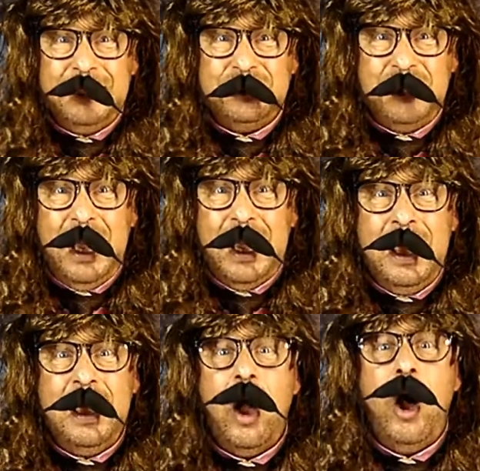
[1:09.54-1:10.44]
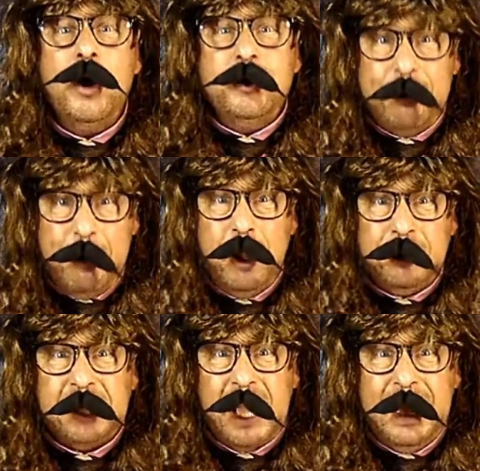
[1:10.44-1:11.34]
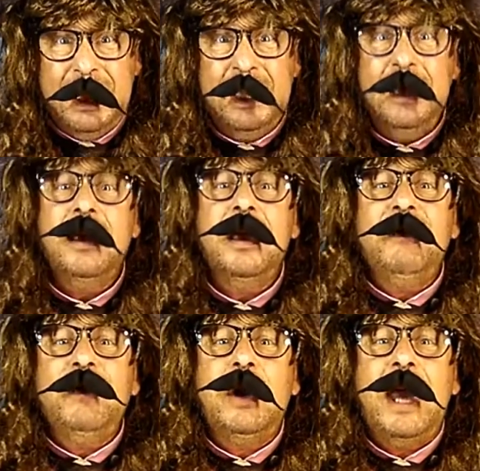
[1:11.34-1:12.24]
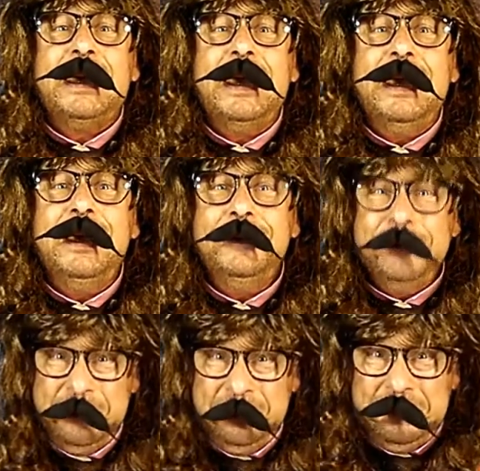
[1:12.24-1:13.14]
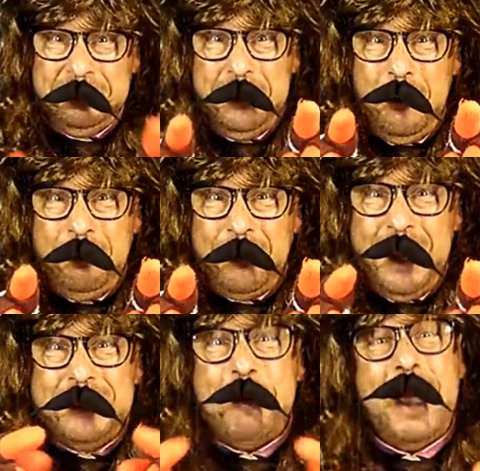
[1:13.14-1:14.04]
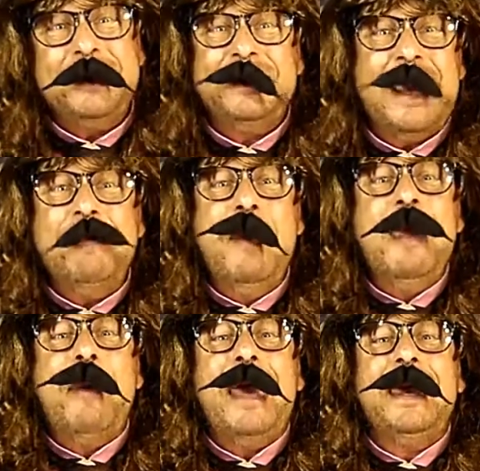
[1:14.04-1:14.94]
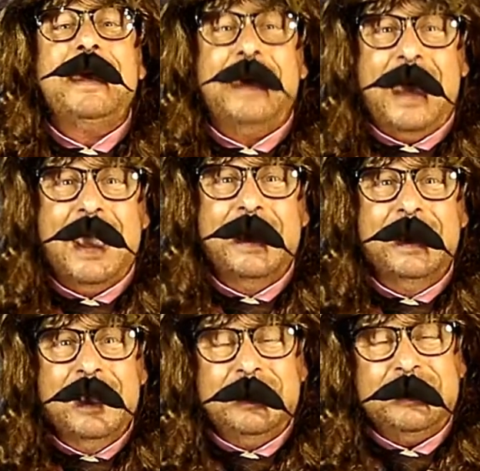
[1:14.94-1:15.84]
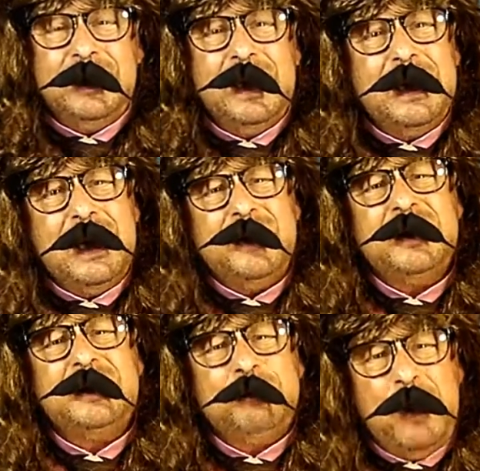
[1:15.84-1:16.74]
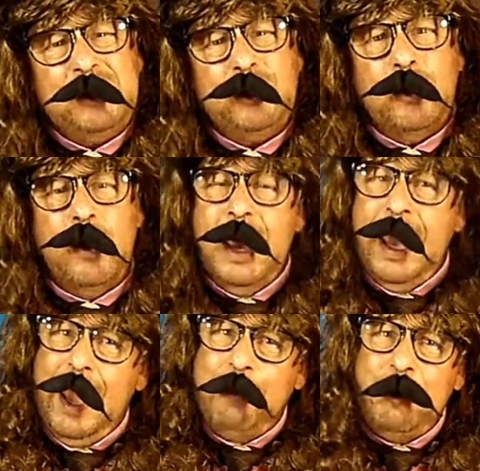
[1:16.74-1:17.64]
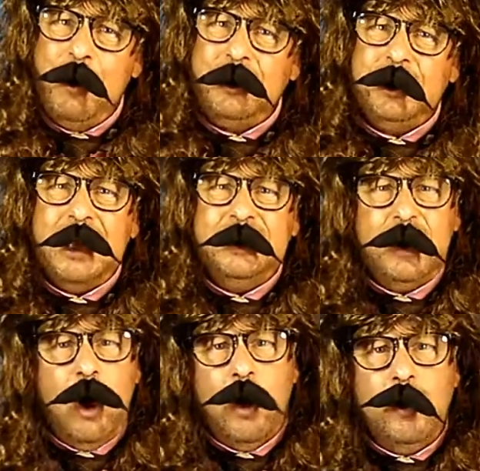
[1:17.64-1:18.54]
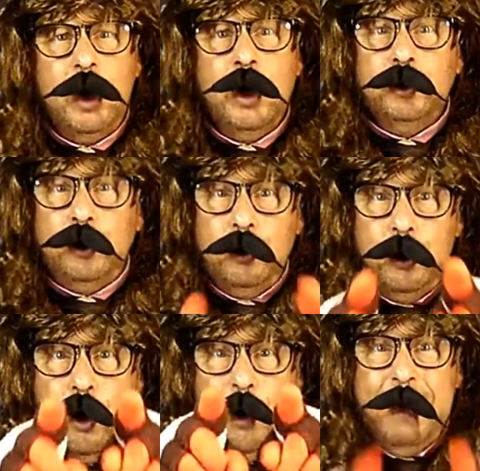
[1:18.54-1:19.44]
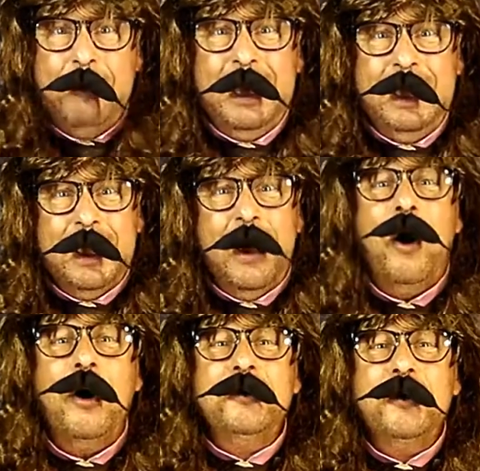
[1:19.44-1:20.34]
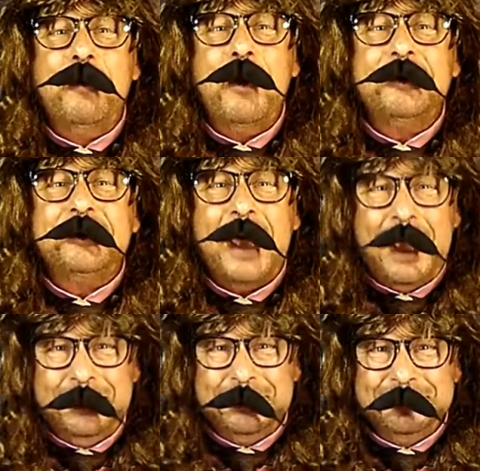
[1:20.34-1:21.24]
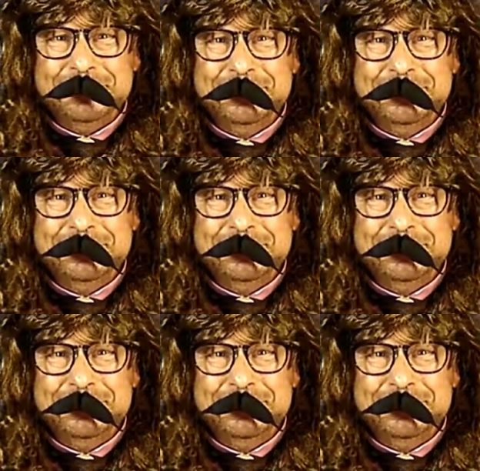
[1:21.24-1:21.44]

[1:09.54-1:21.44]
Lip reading: next year, on your birthday, if you're lucky, your friends might send me back again to sing another special happy birthday song to you, Emmy, on your birthday.